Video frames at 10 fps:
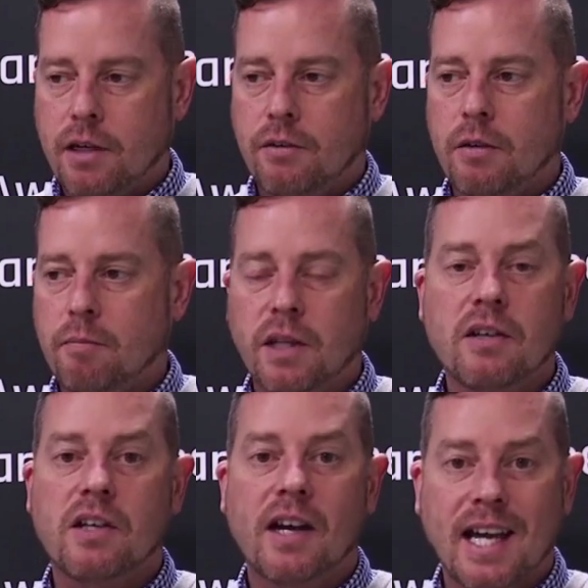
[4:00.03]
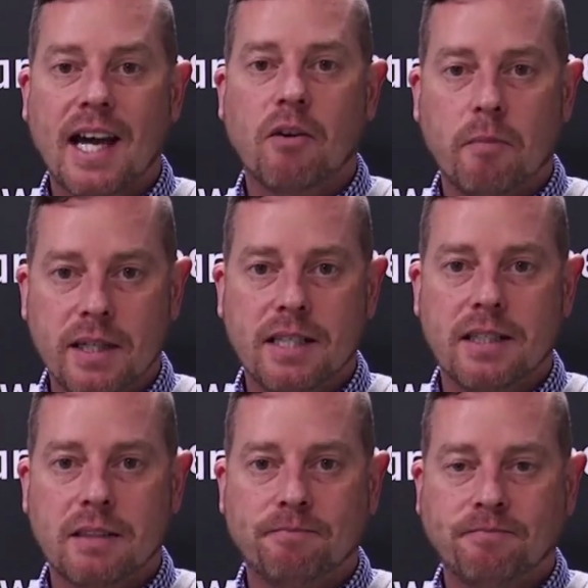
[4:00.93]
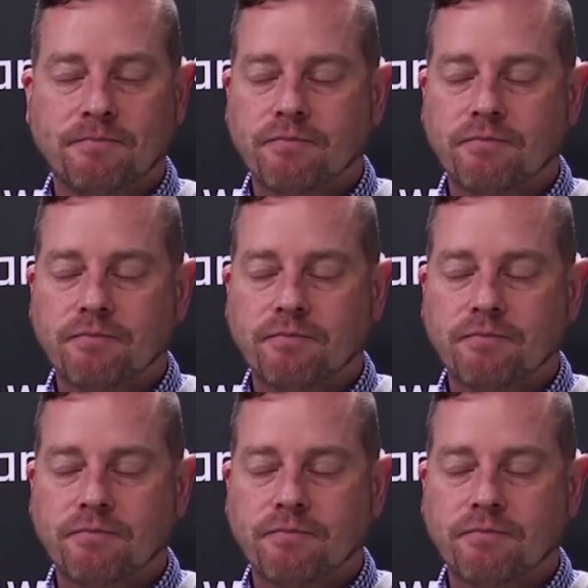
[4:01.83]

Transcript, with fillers: accurate because I cannot beat it.